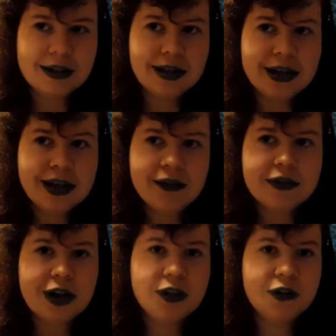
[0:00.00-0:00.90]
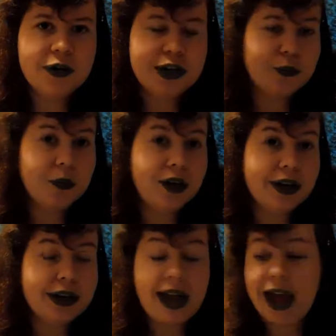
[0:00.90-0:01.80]
he lives on through his
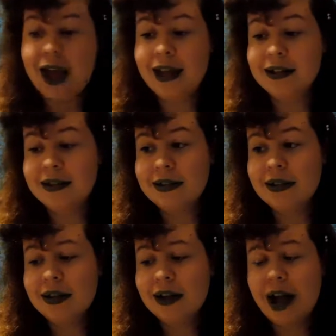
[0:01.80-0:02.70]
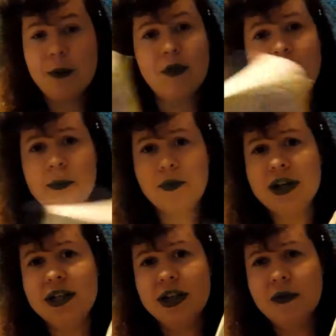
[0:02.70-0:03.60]
work, and I'm really
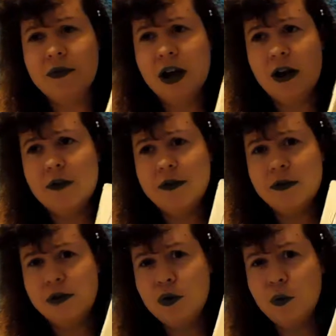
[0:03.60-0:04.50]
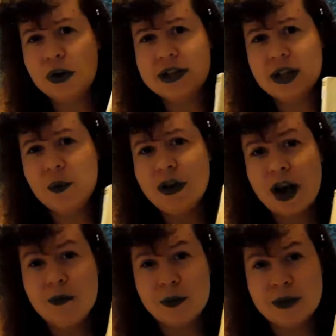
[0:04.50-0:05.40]
appreciative of the few works that we
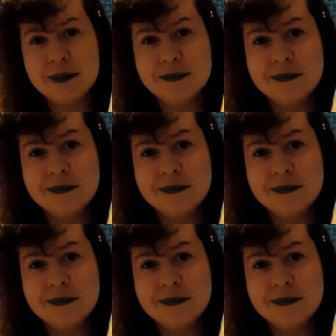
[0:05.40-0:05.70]
got from him.